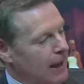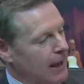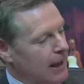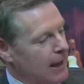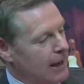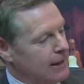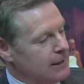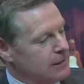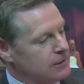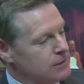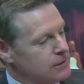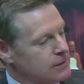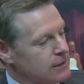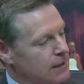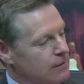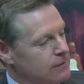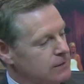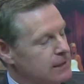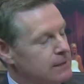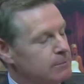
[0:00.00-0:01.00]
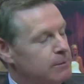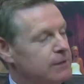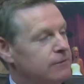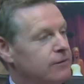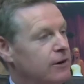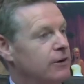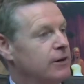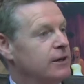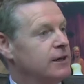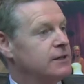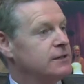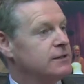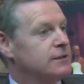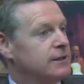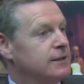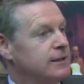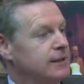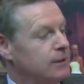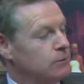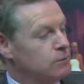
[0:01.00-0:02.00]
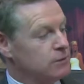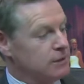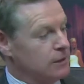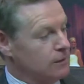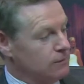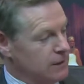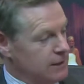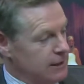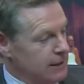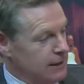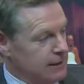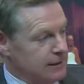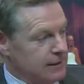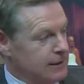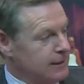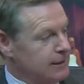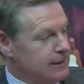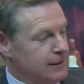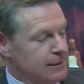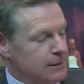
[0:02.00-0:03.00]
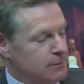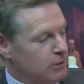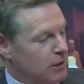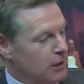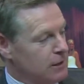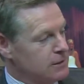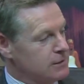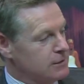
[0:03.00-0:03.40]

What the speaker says: and it just gave us a little bit of variation of the day. It was a lovely day. They didn't need the brollies at